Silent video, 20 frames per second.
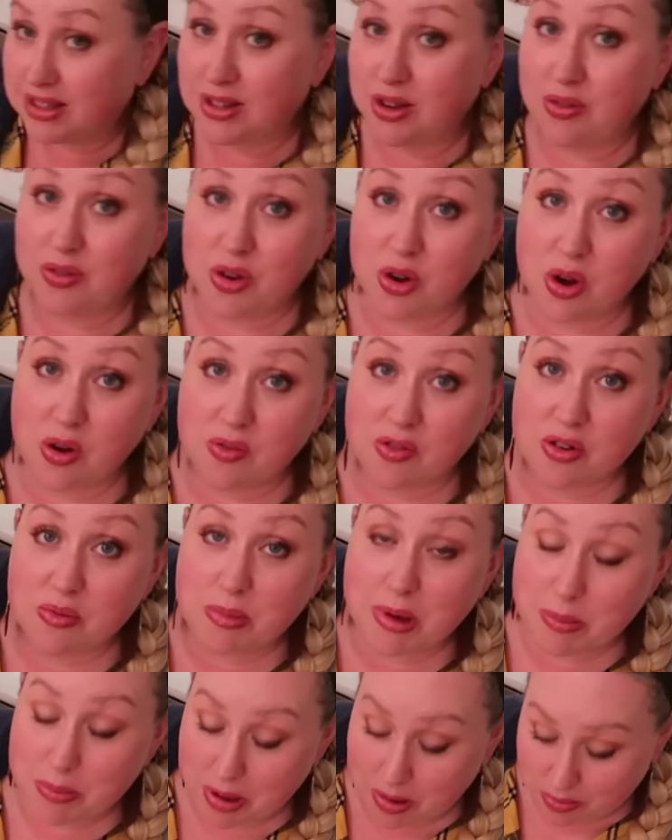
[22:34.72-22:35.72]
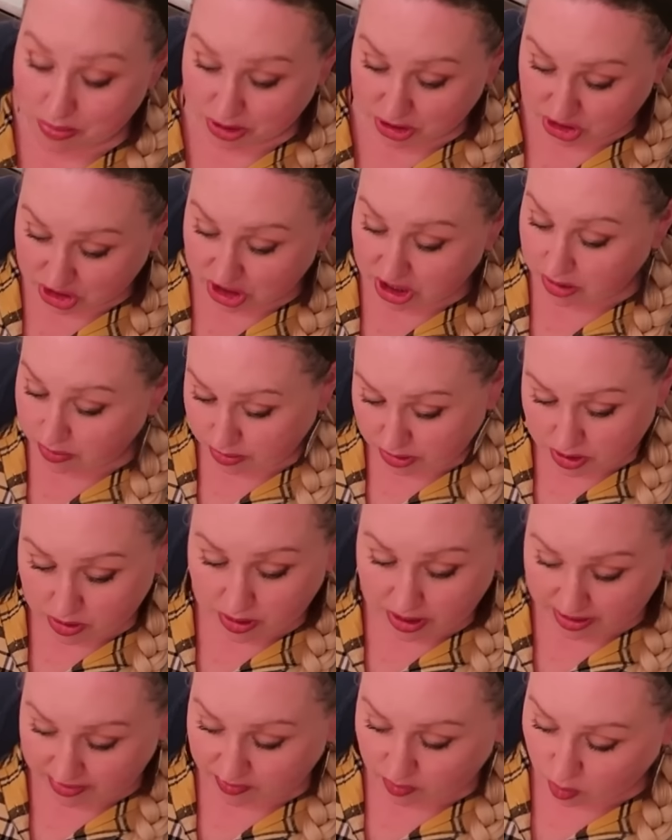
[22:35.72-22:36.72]
So if you're over in my membership,
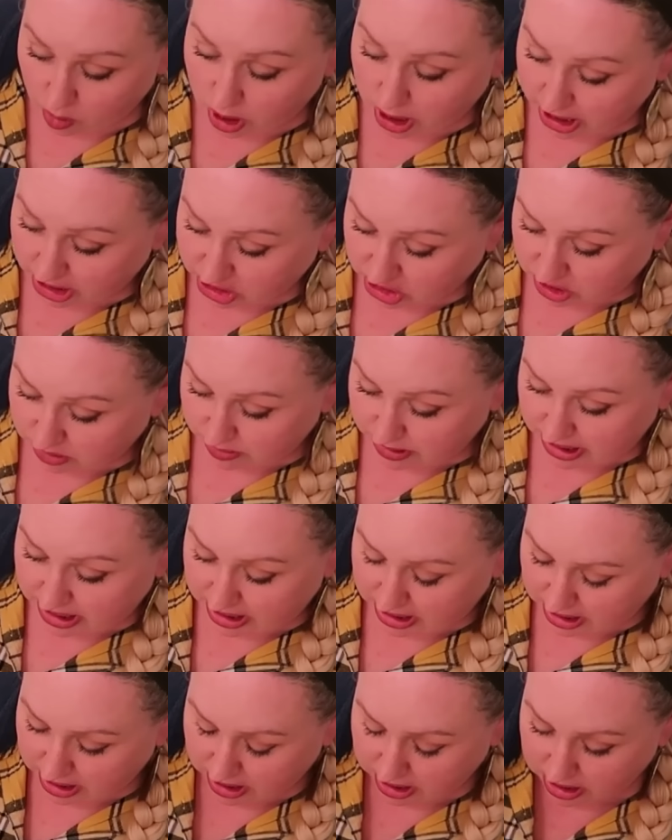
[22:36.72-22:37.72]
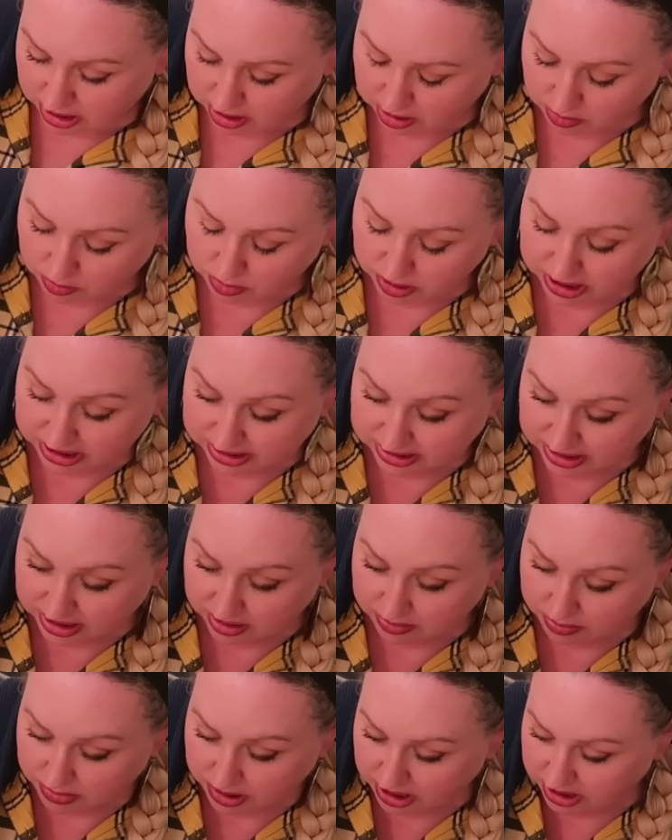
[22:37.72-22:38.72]
you have watched me in
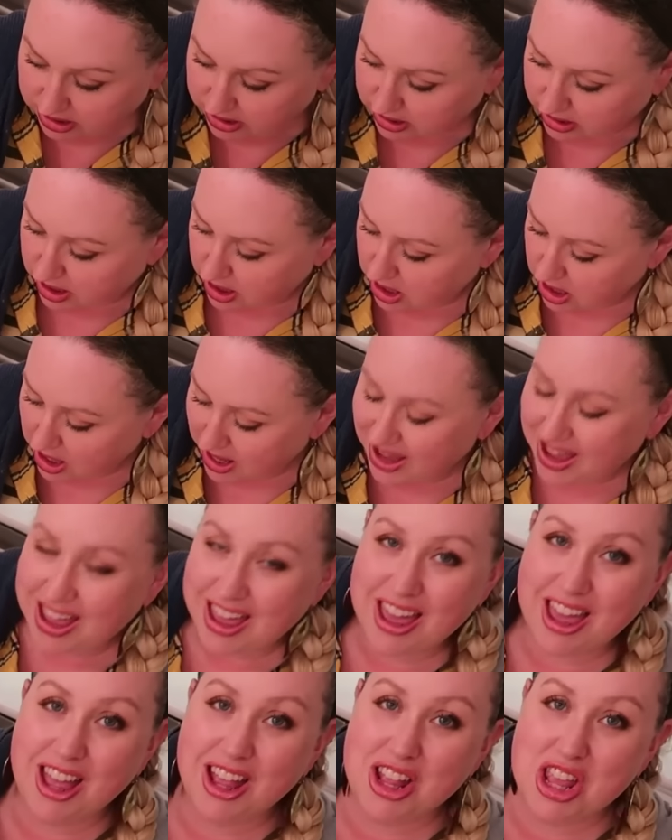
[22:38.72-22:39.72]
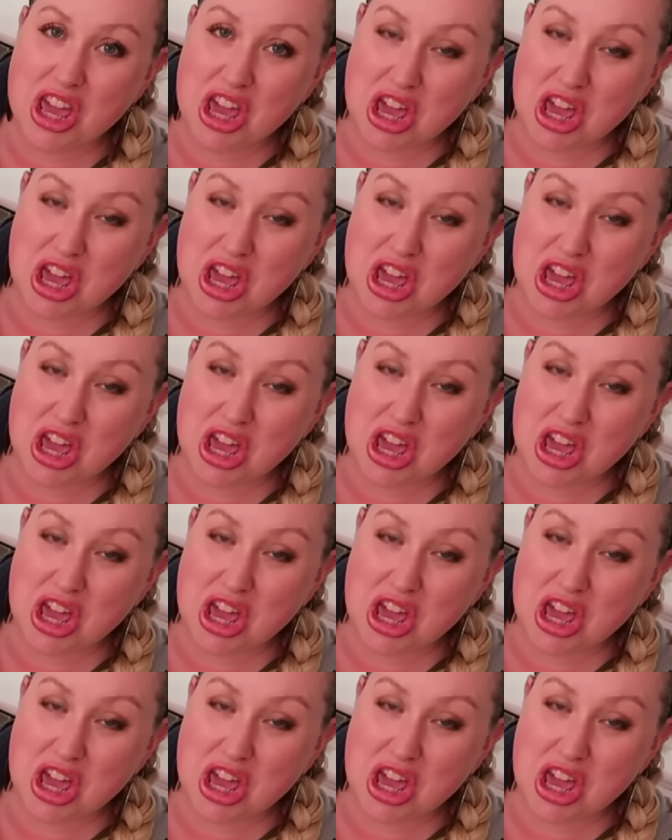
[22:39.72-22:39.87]
recent months and